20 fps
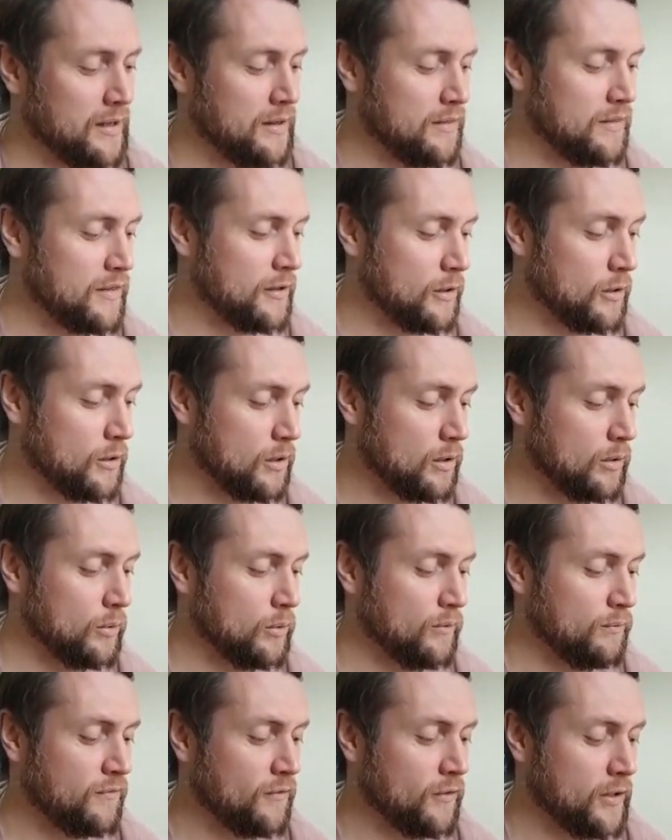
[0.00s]
The
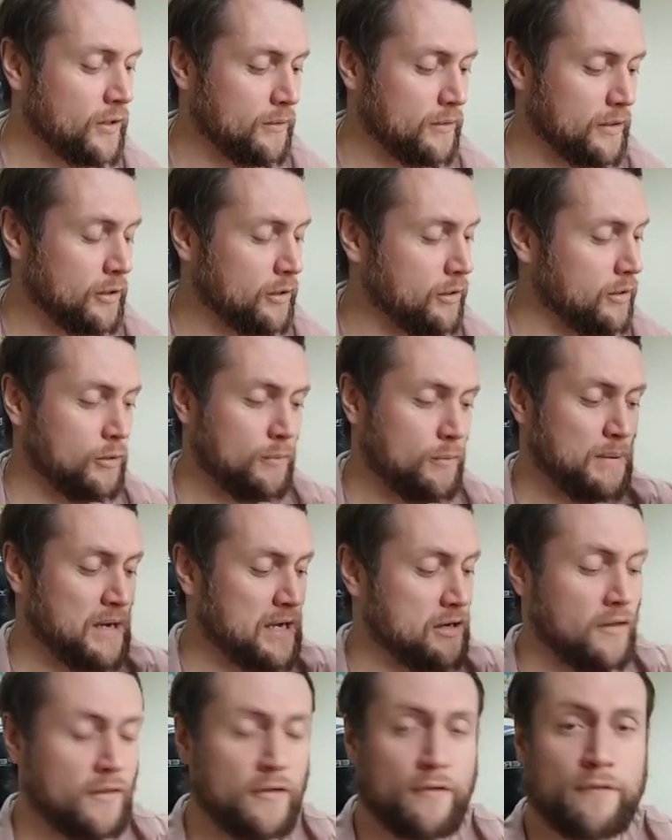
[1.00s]
hollow foil, the hollow
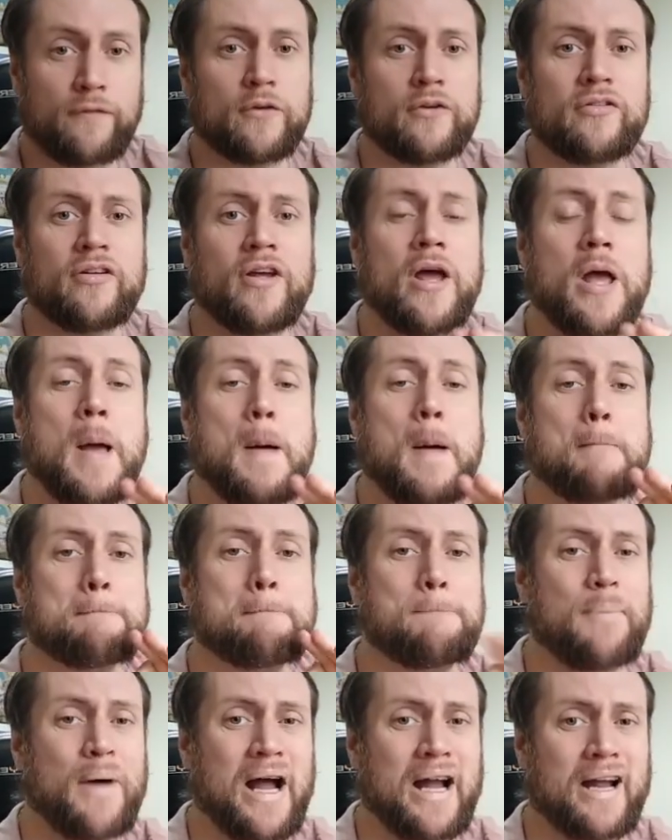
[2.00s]
pattern on the front,
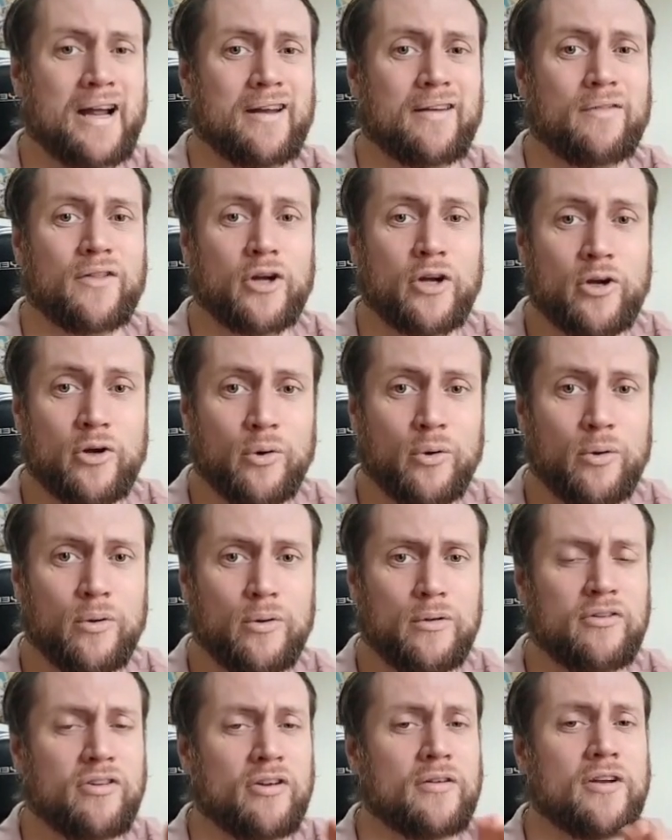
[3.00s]
banging. The
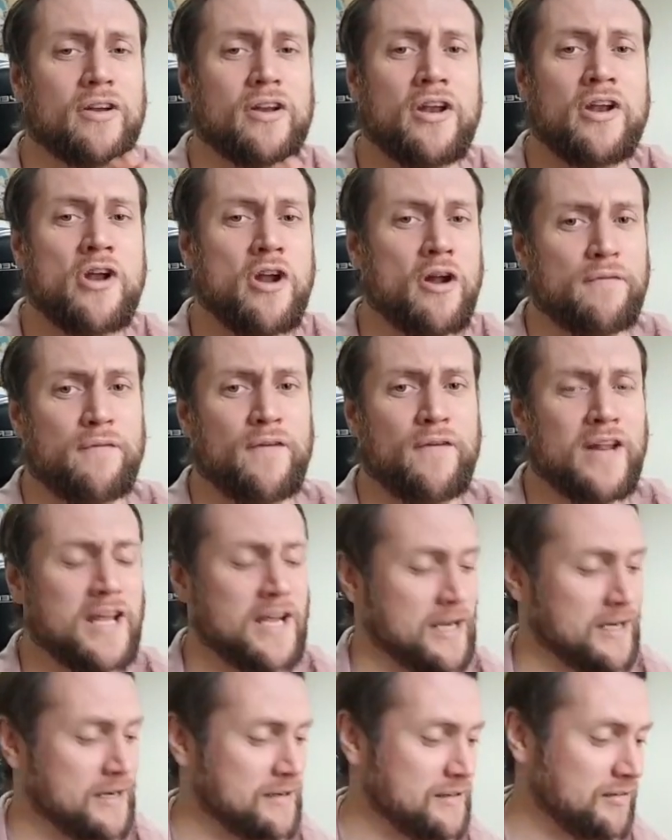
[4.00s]
gold, not
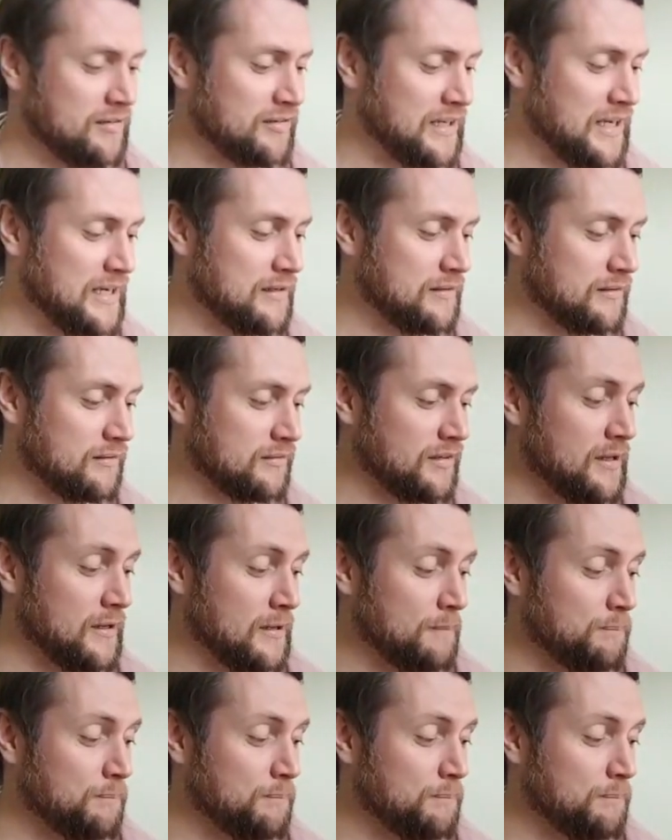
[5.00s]
flaking in the slightest.